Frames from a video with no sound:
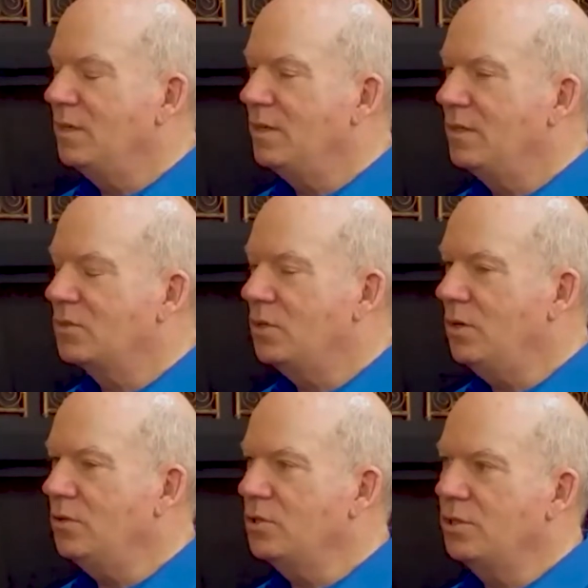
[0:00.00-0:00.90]
It's
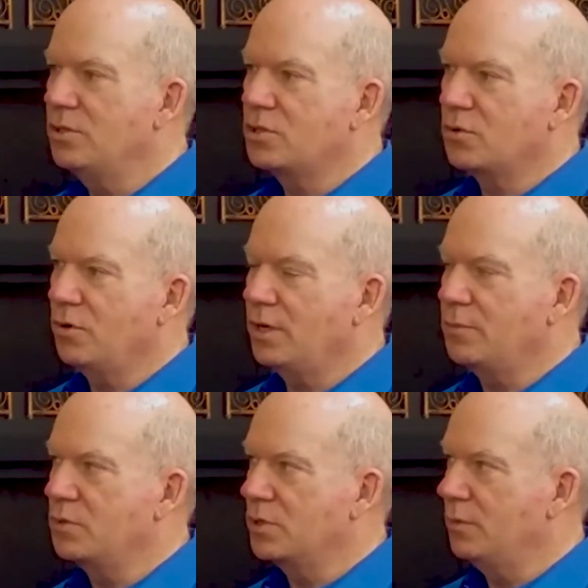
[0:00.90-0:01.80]
hard to
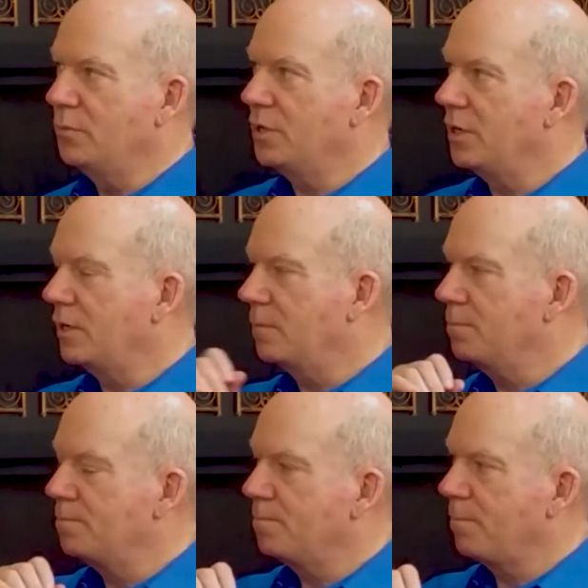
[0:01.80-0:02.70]
describe something